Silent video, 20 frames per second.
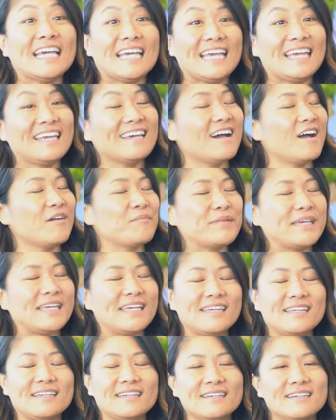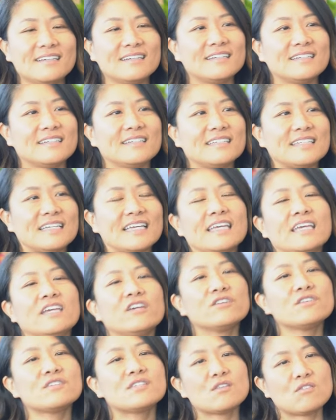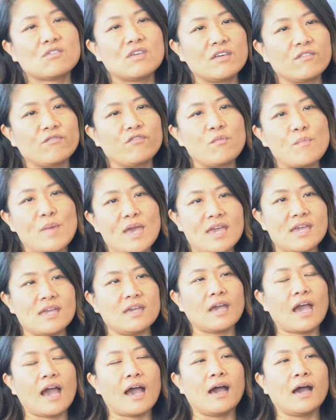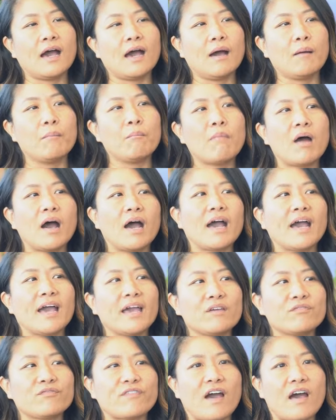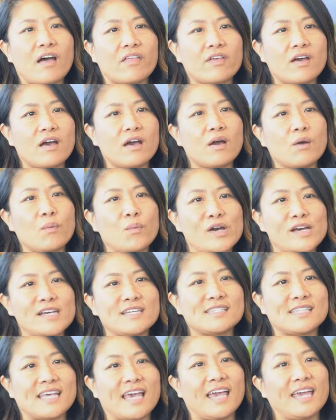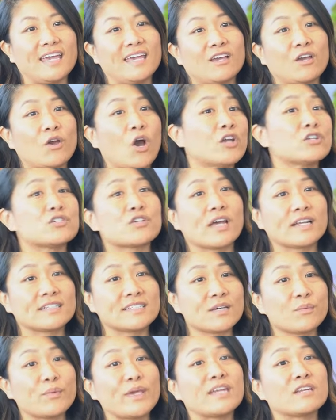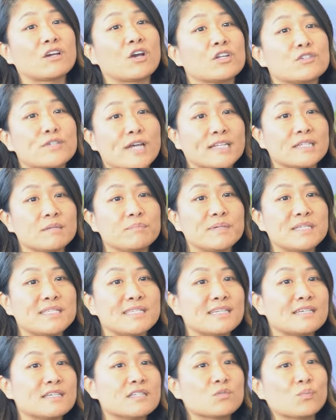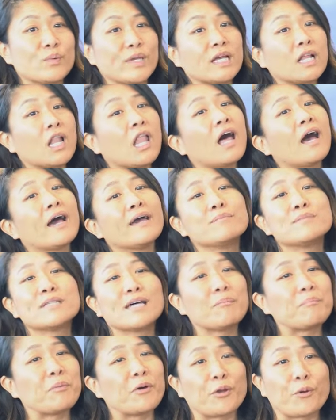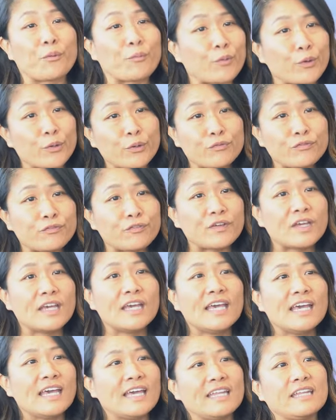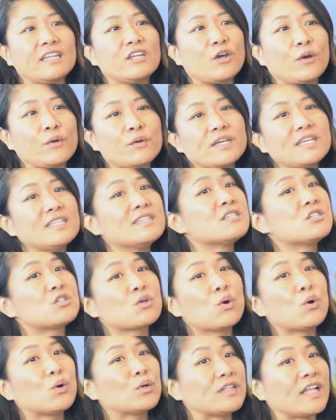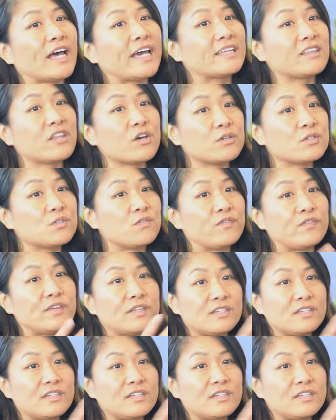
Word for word: Here's the thing for me. My father was a contractor. We had a contracting business. We climbed up on a roof and, installed like those